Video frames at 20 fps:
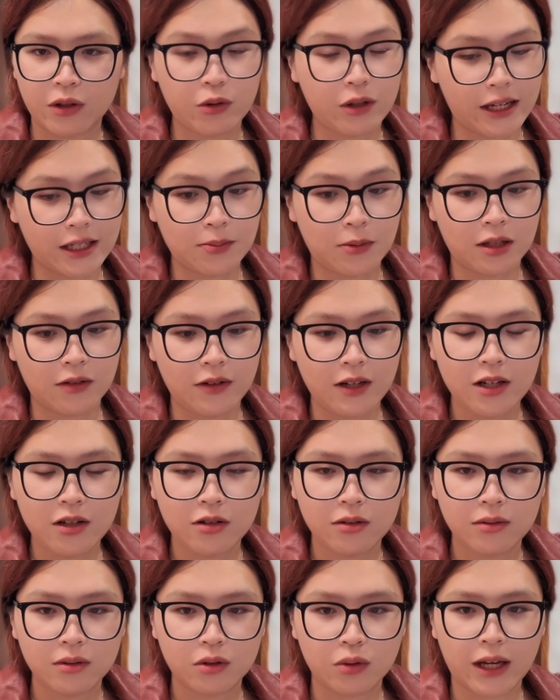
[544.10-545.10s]
you want to export the
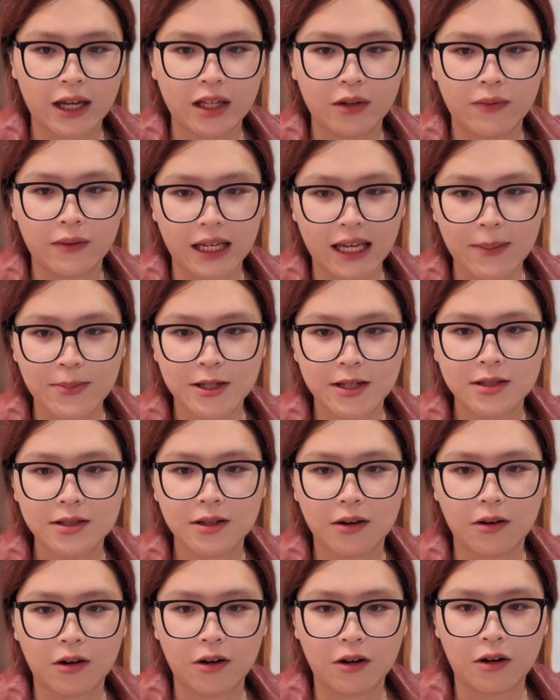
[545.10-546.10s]
video together with the captions
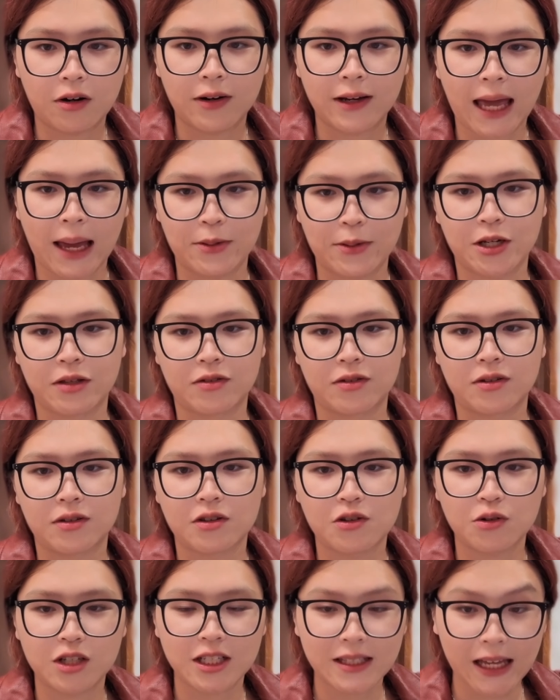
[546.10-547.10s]
or captions.
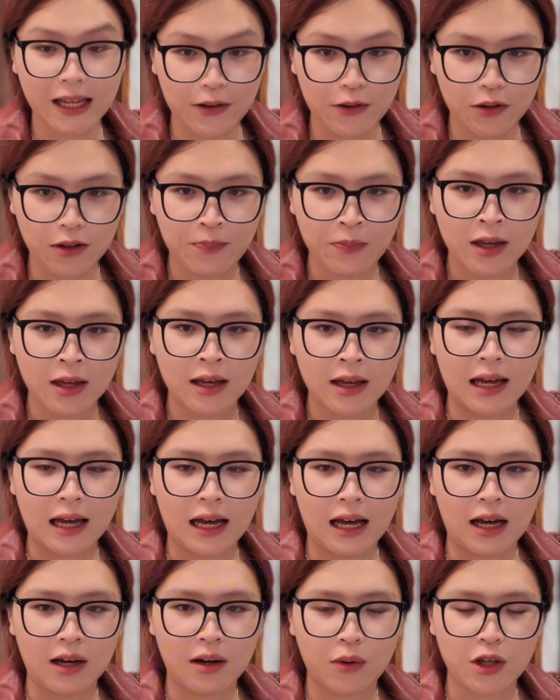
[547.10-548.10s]
So just take note,
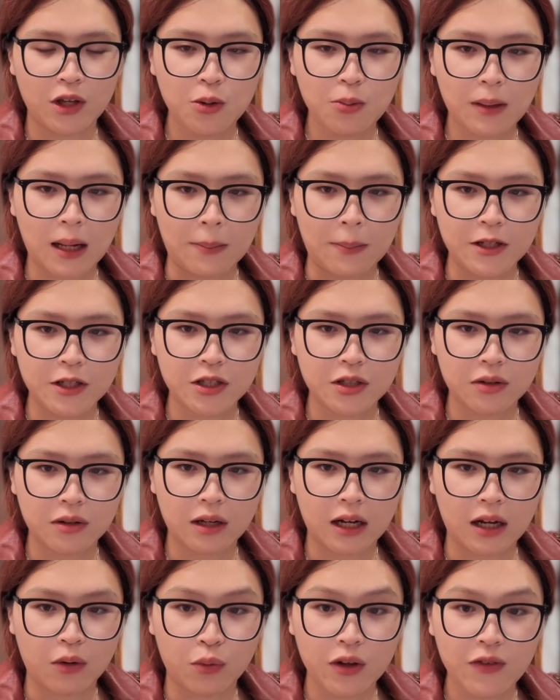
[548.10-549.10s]
when you publish
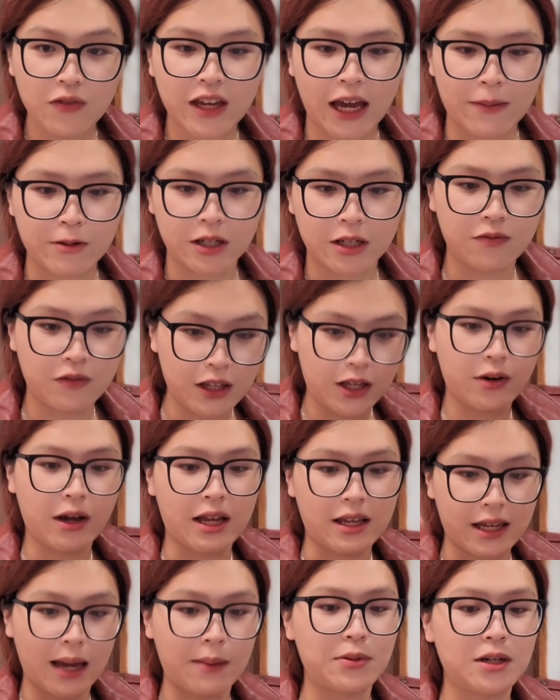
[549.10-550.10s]
with caption, video
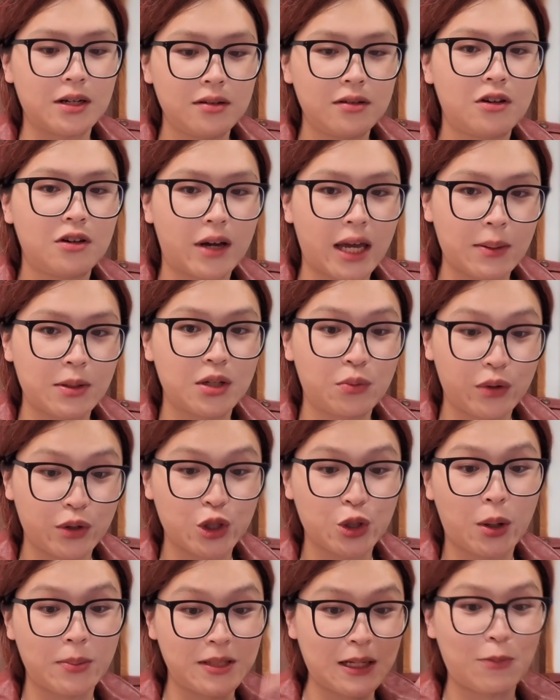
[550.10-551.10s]
and caption, your caption will
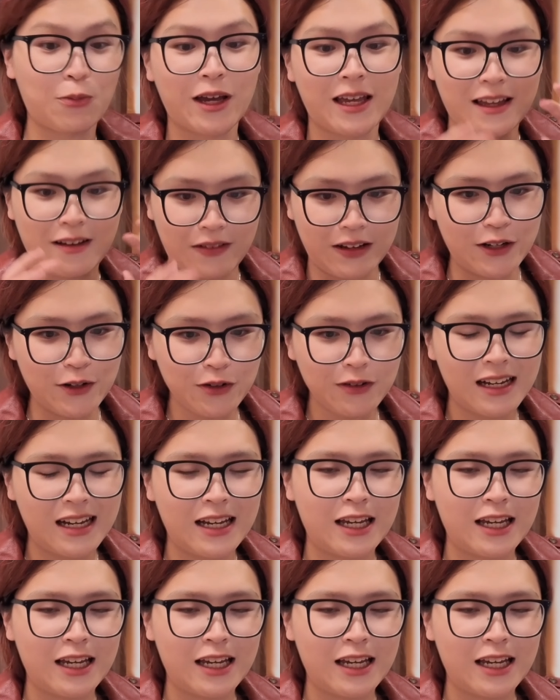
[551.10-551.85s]
show up somewhere in the video.